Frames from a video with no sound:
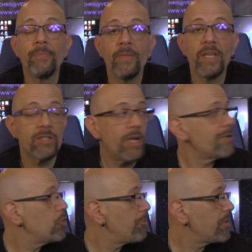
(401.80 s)
It's not
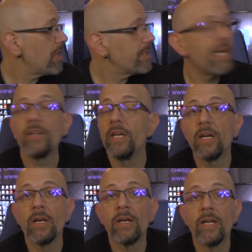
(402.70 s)
super dark down
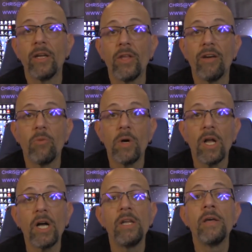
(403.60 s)
here, and I only have one
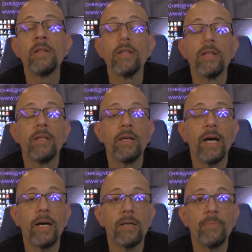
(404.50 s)
on.
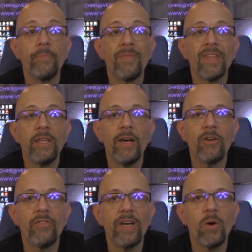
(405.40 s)
Now,
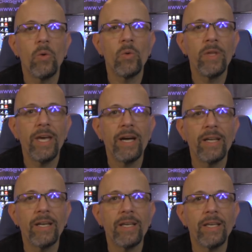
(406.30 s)
if I only had
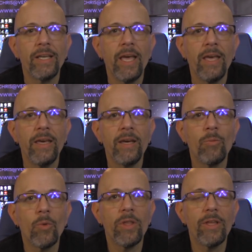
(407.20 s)
a
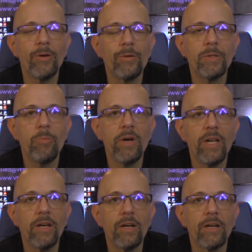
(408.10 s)
camera that was
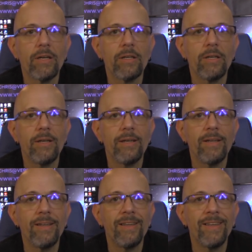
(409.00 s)
better.
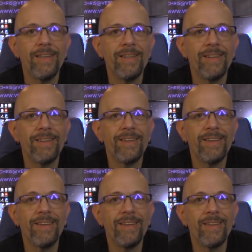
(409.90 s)
Hint,
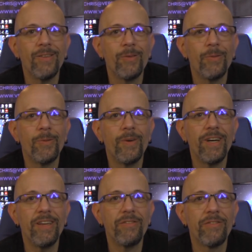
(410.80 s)
hint,
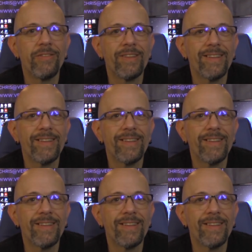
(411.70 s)
wife.